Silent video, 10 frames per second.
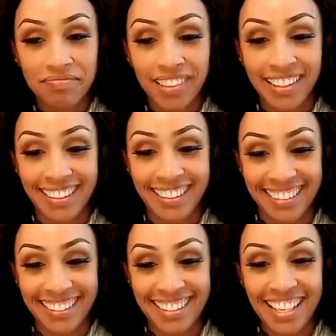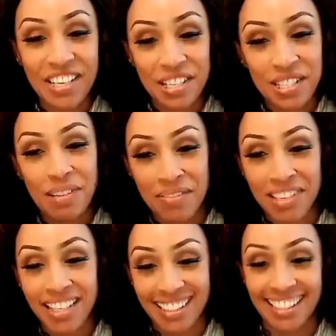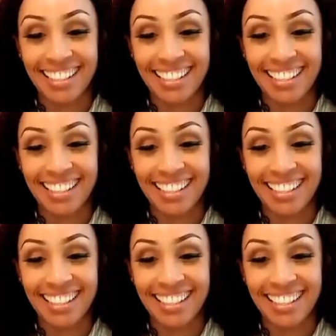That is Bobby.